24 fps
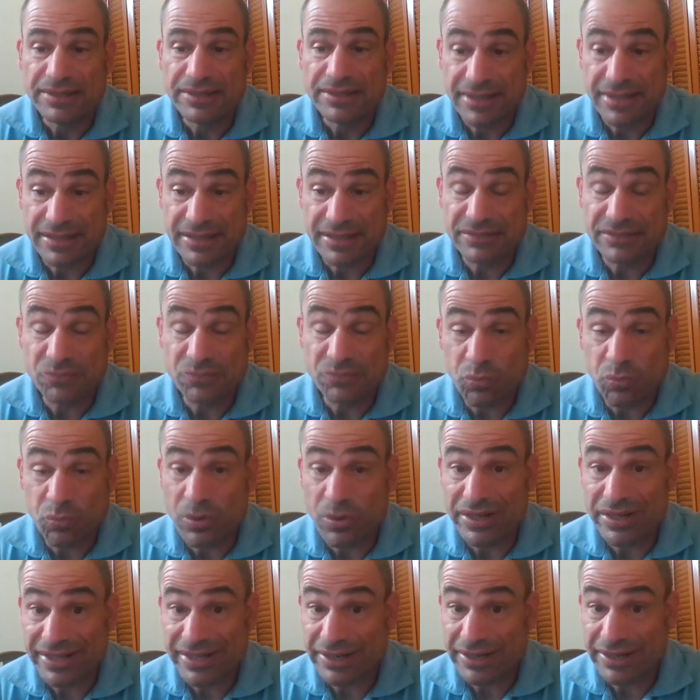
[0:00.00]
that is
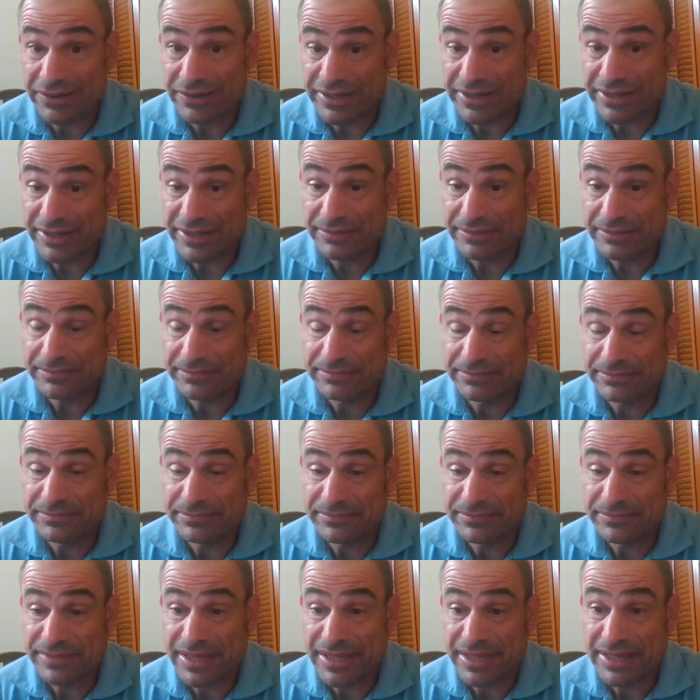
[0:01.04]
one area
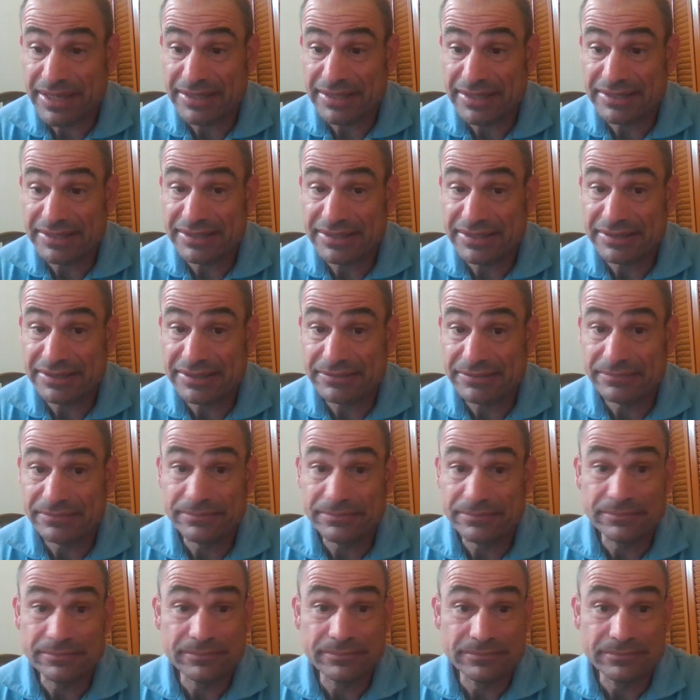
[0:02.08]
that
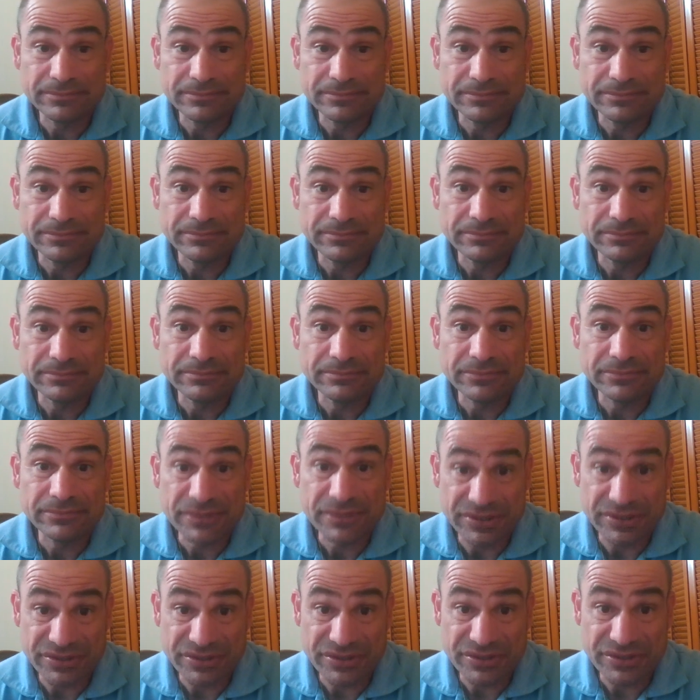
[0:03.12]

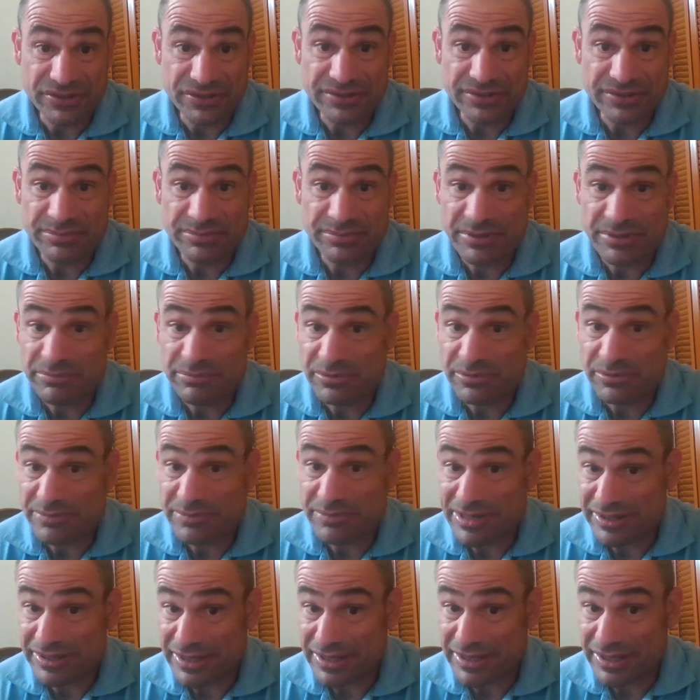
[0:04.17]
concerns people
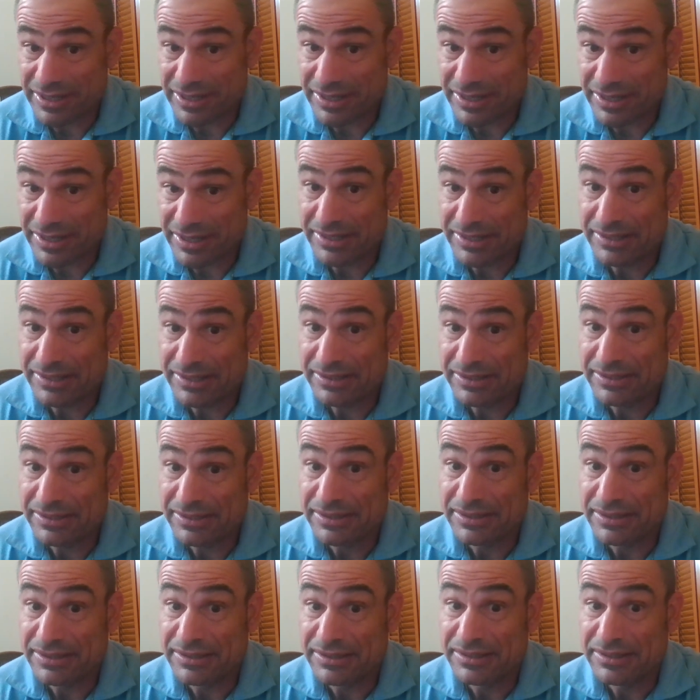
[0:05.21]
about AI
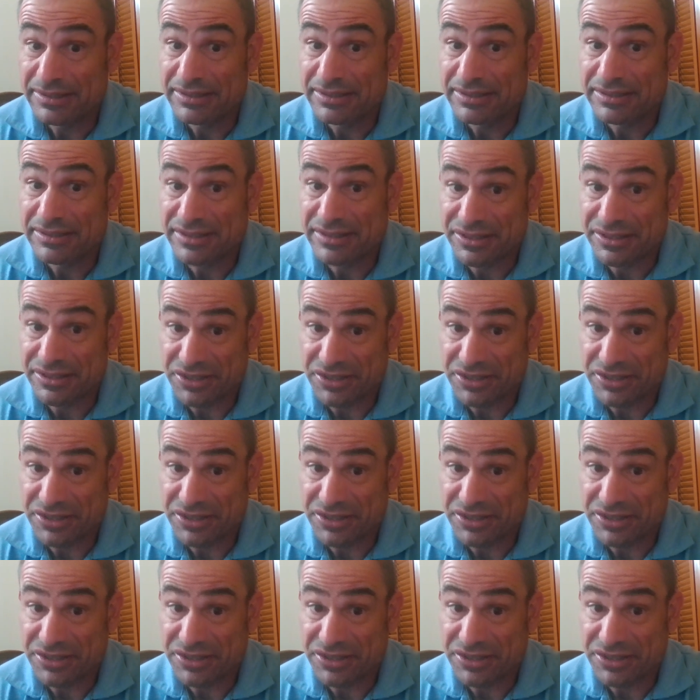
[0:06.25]
is the